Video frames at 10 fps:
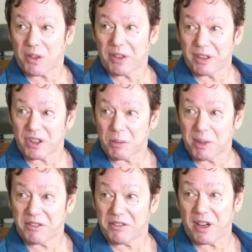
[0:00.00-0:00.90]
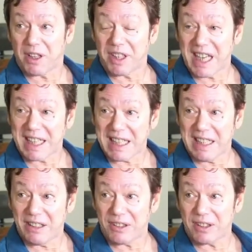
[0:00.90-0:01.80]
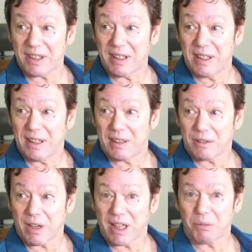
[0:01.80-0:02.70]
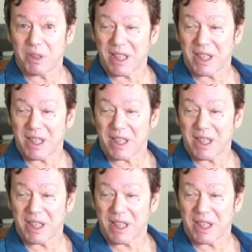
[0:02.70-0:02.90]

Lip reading: want things to be fun and easy, right?